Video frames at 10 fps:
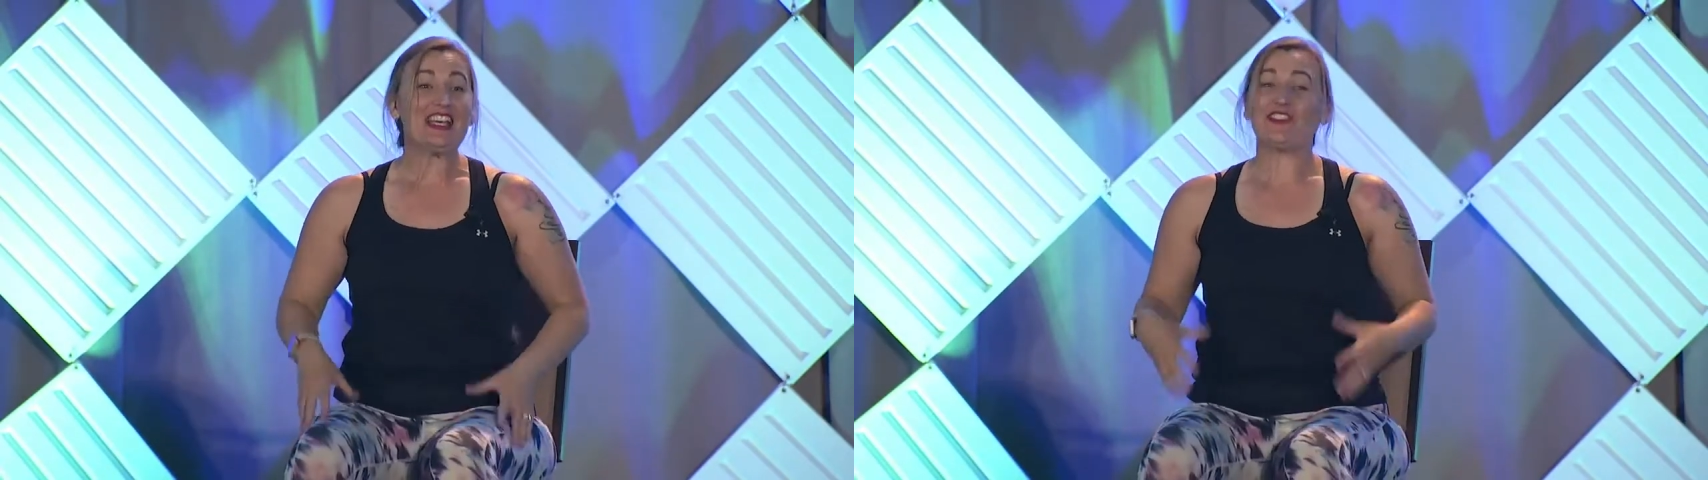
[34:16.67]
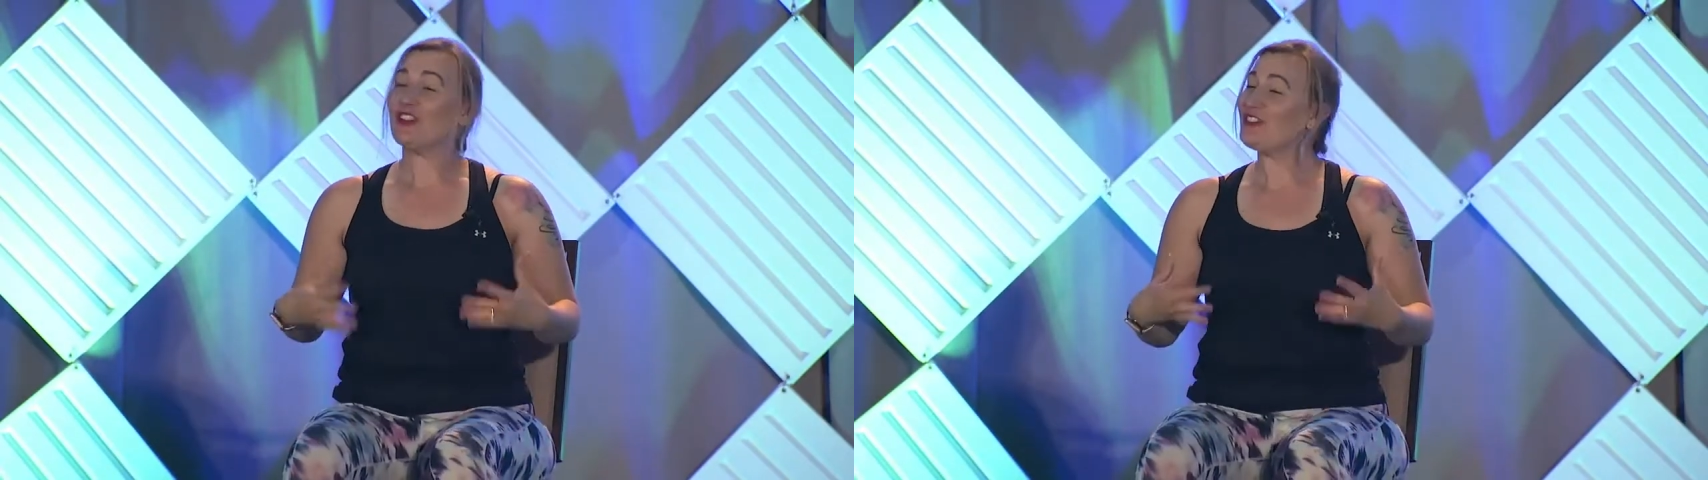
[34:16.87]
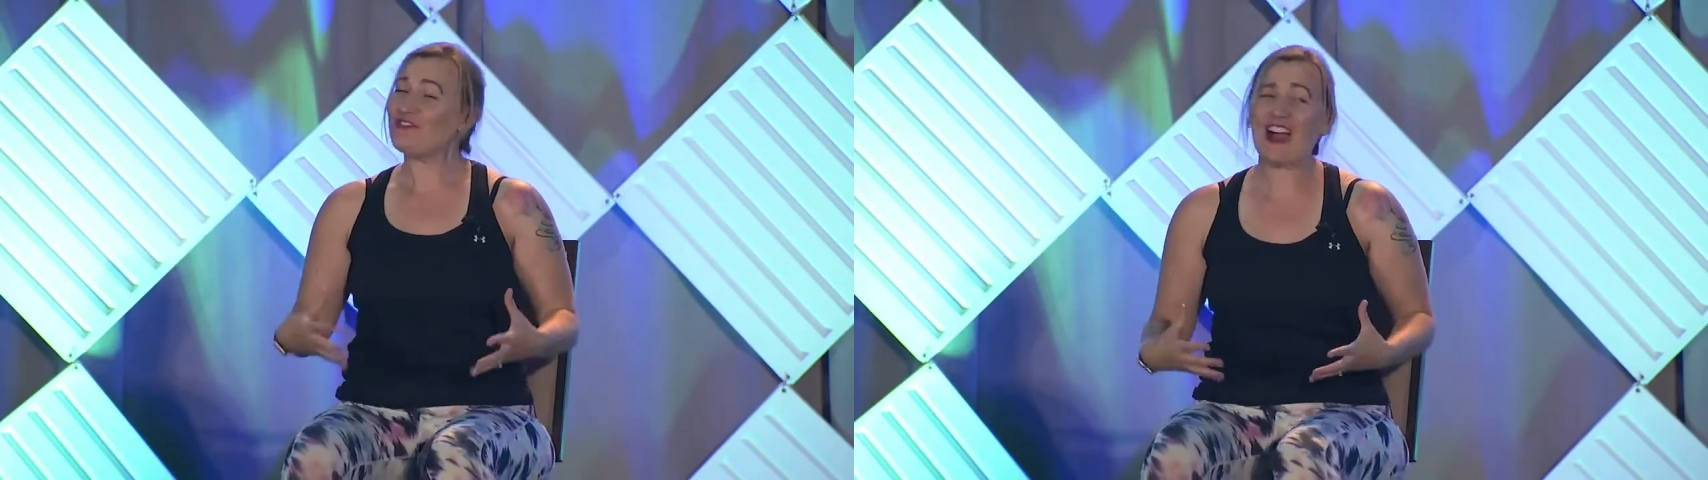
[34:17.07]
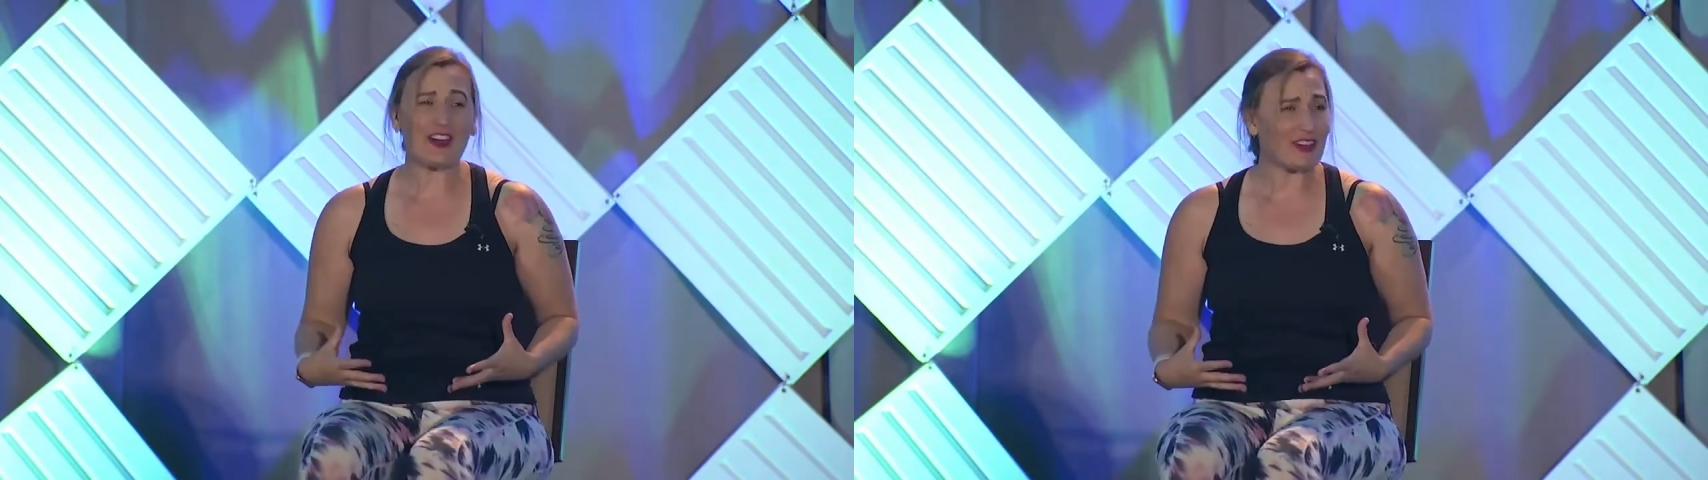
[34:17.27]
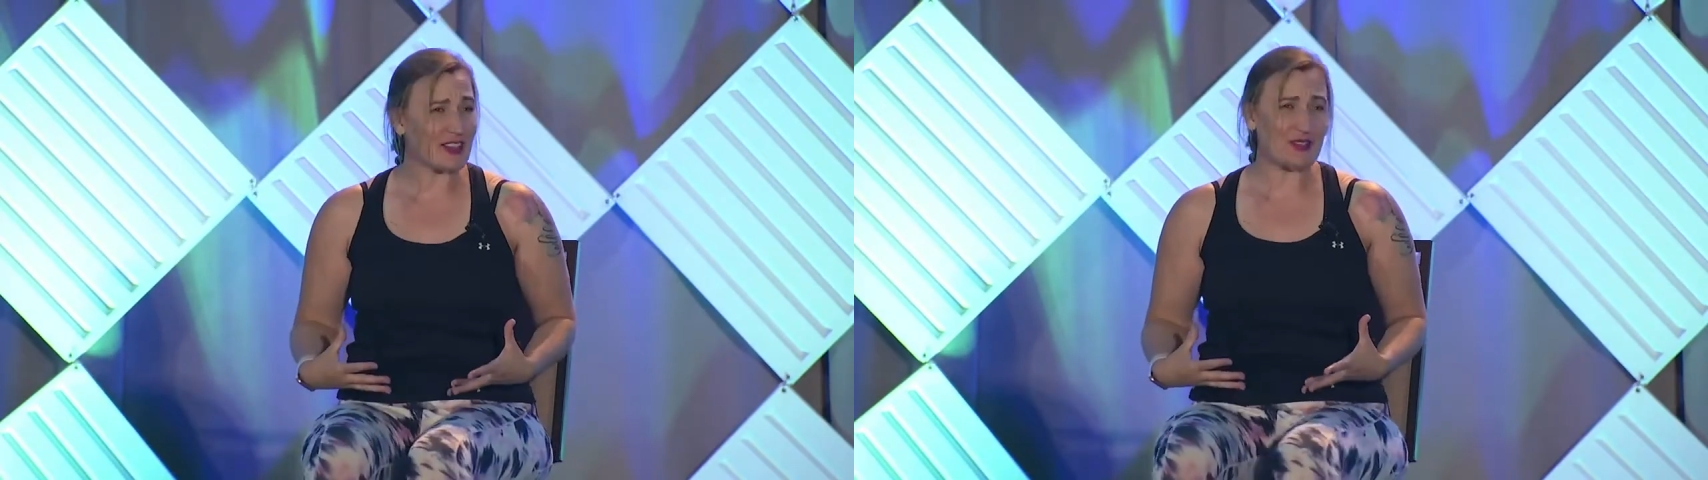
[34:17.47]
If you're
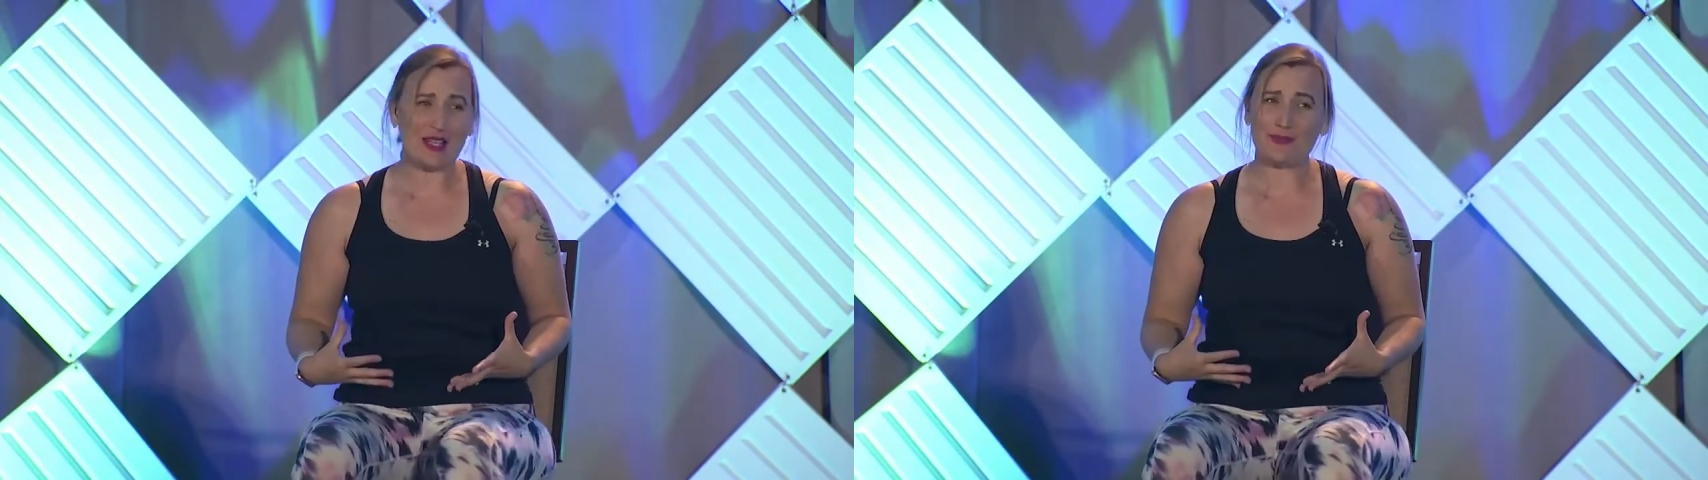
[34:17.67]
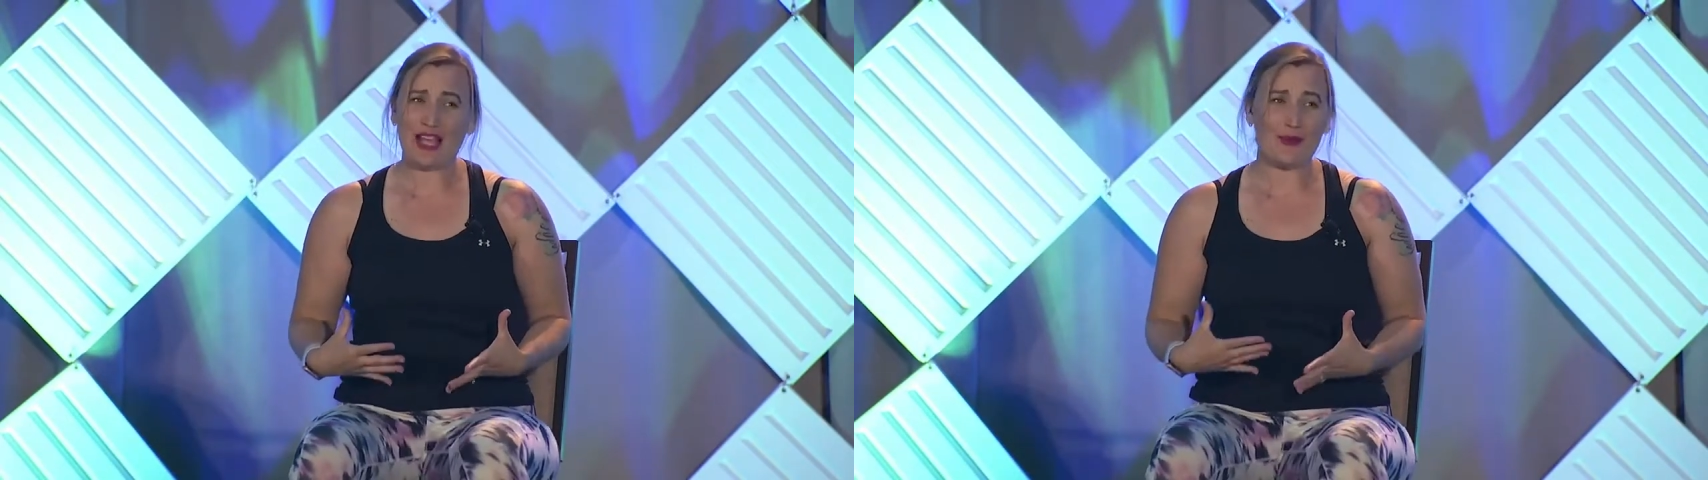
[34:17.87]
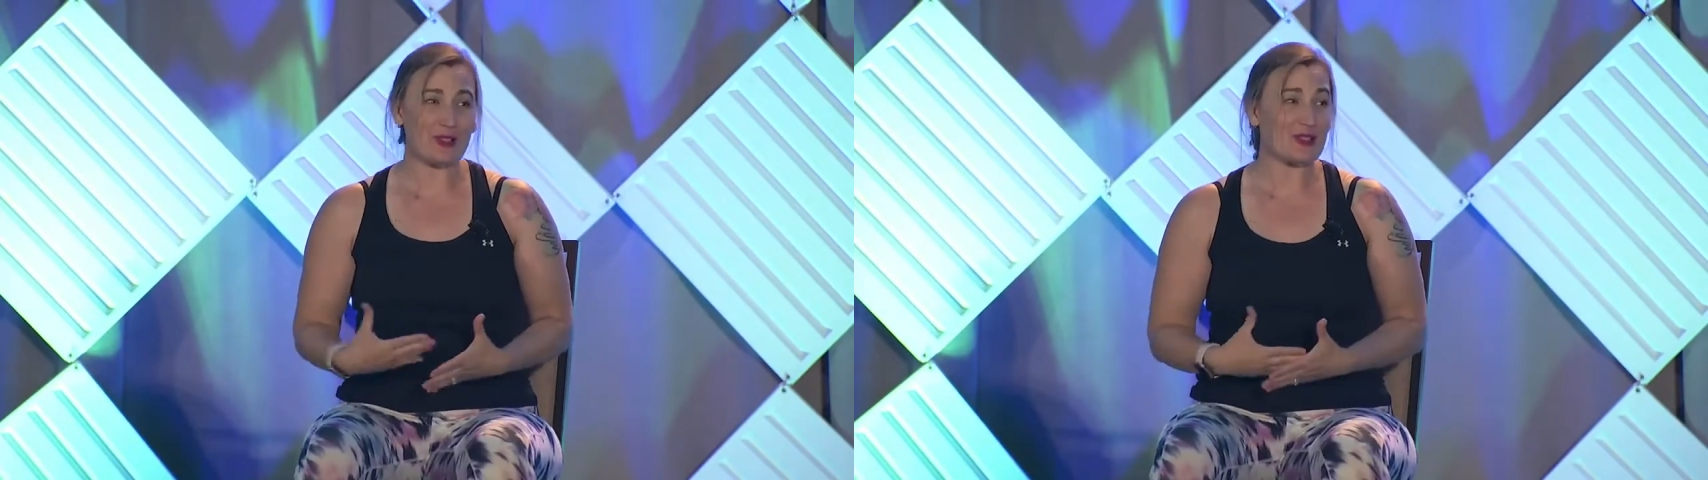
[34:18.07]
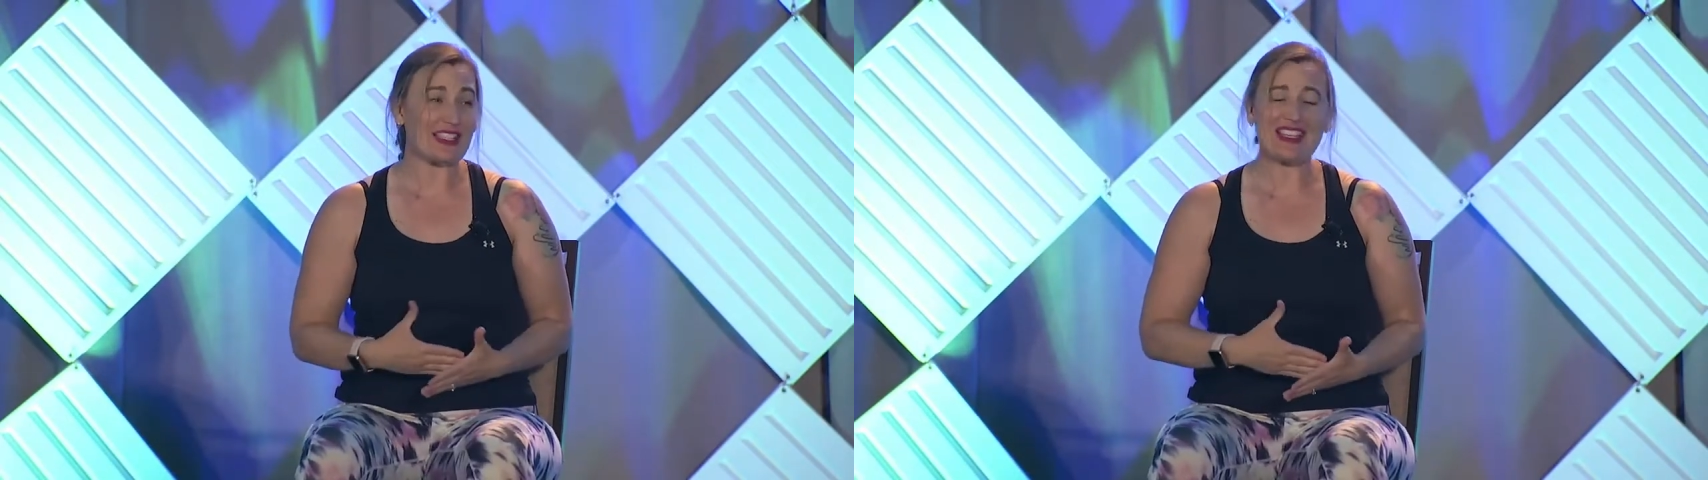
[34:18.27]
firing those abdominals,